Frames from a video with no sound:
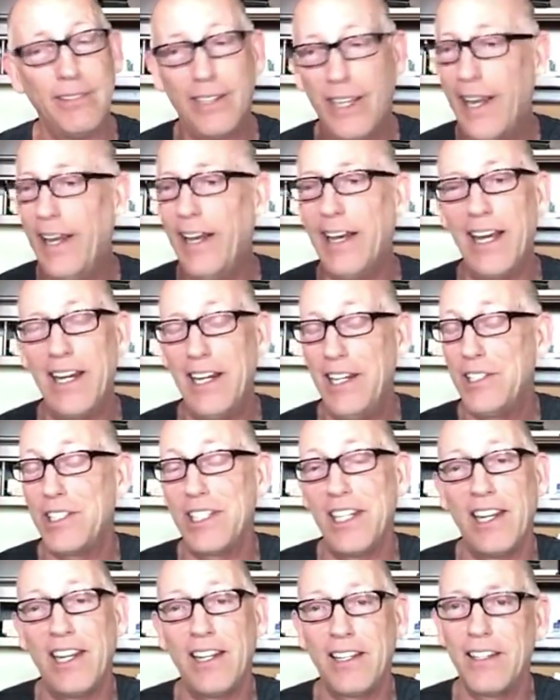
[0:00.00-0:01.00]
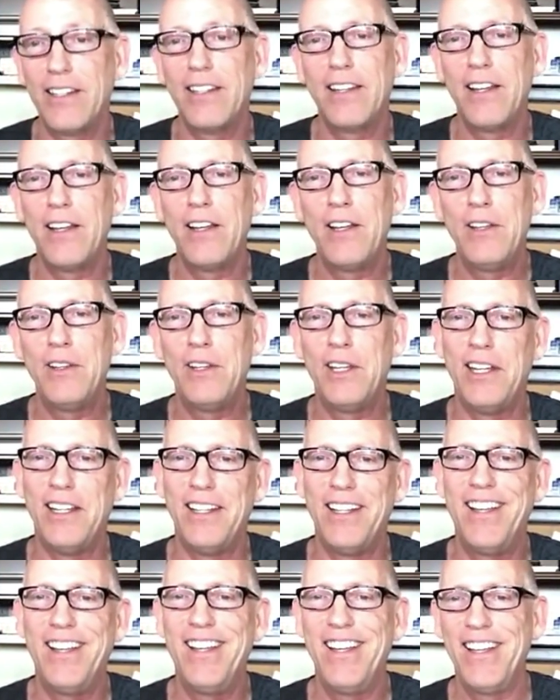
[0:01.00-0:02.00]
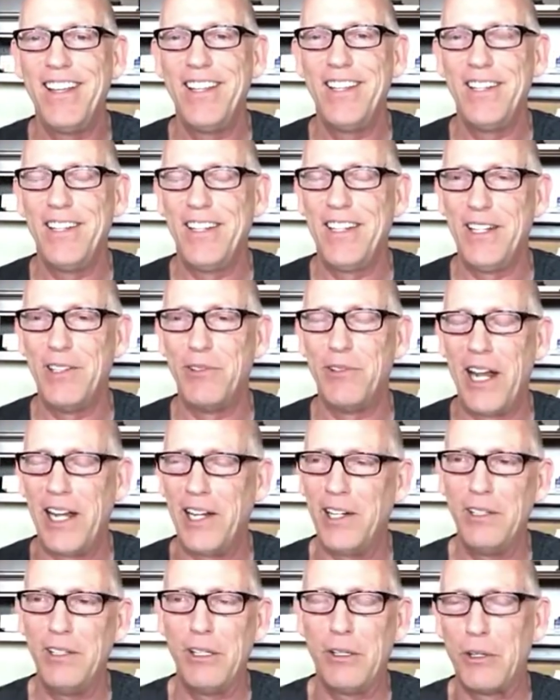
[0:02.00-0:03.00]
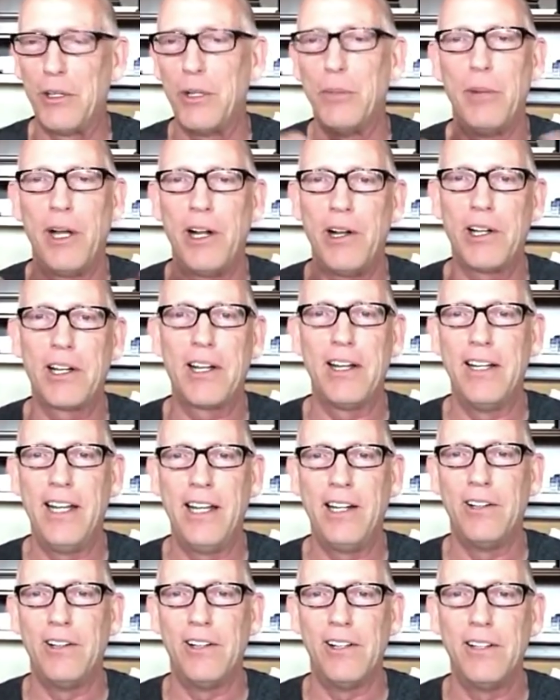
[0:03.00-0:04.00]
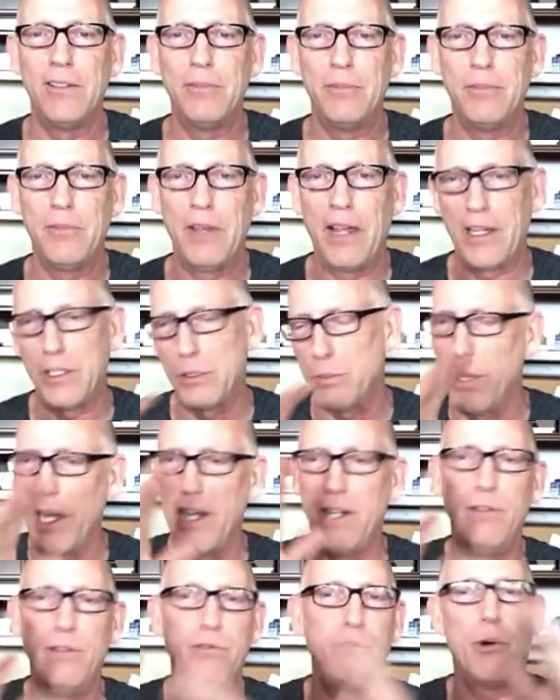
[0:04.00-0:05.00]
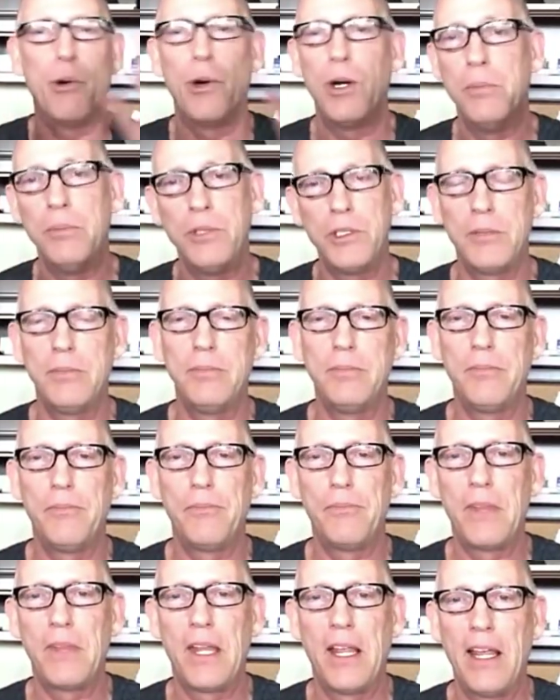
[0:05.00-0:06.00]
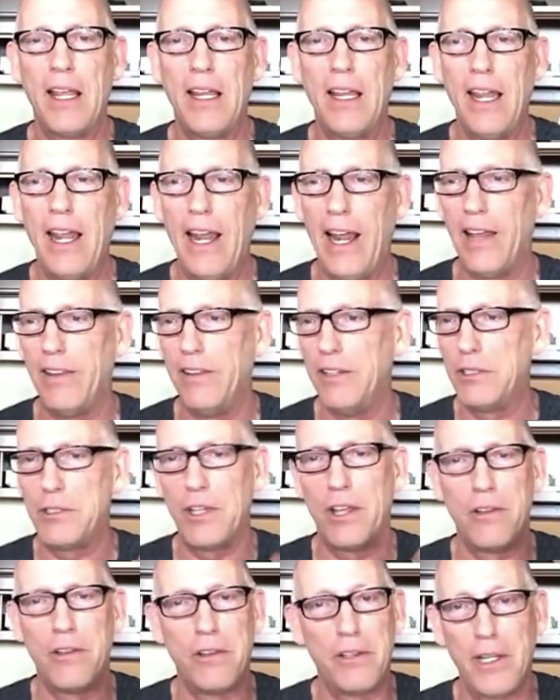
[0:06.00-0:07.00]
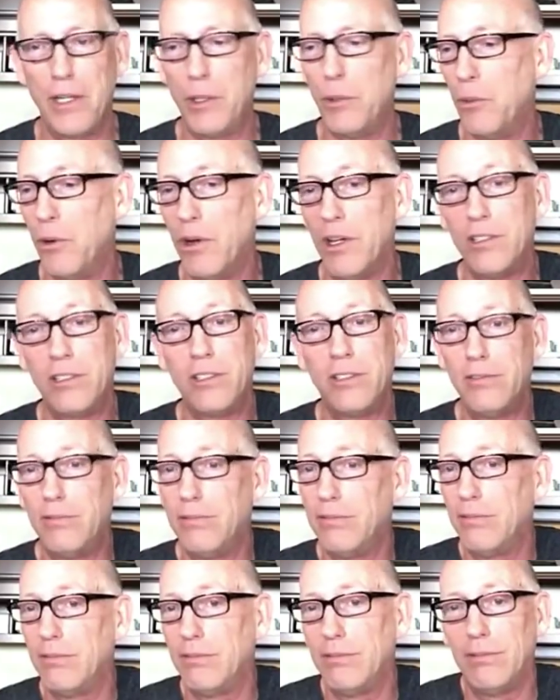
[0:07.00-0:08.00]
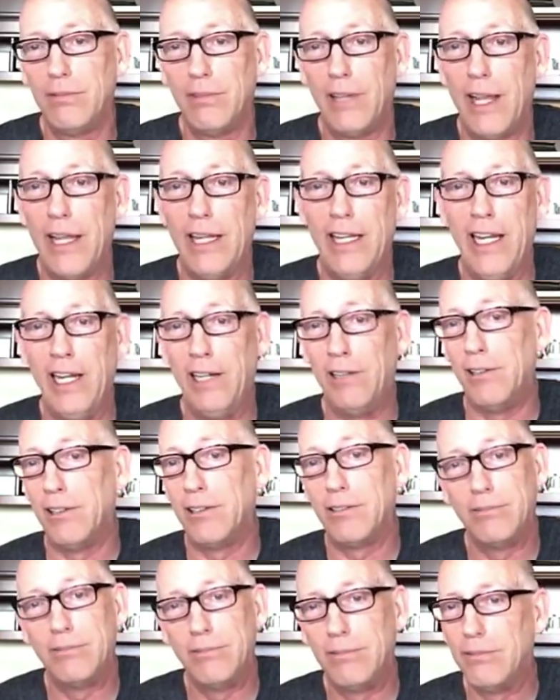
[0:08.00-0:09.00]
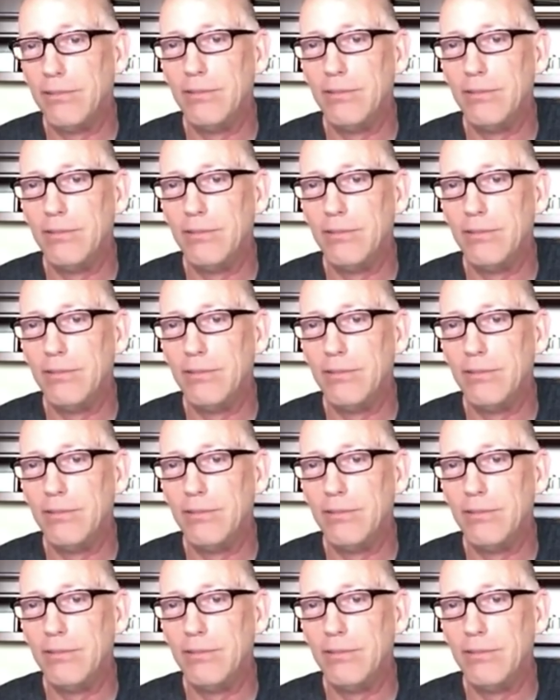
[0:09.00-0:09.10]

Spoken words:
yeah, I could see it. The regular American eagle has many forms, and this other thing was an eagle.